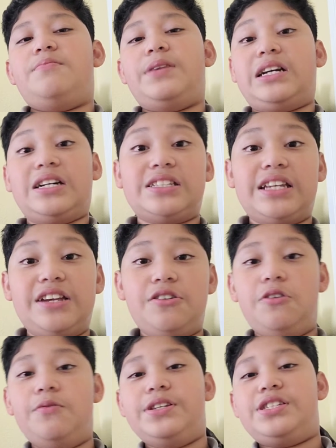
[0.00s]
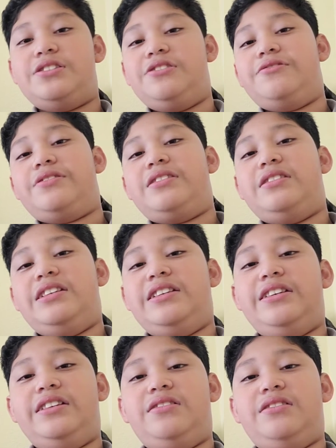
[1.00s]
because I always
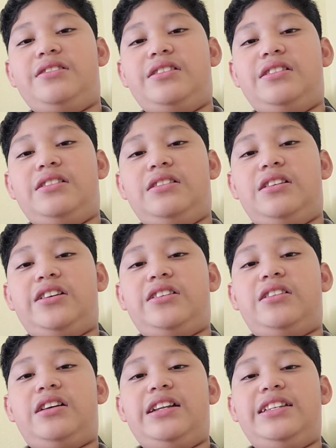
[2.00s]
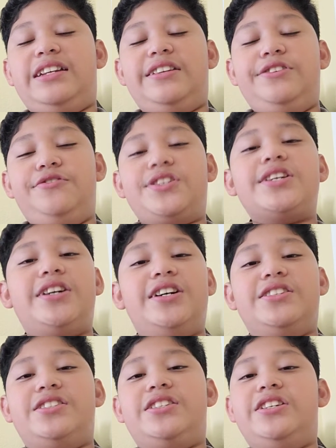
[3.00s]
didn't. I didn't use
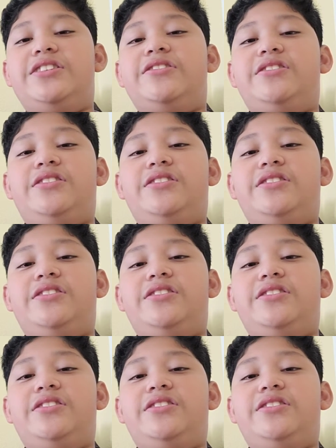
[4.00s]
cuts yet.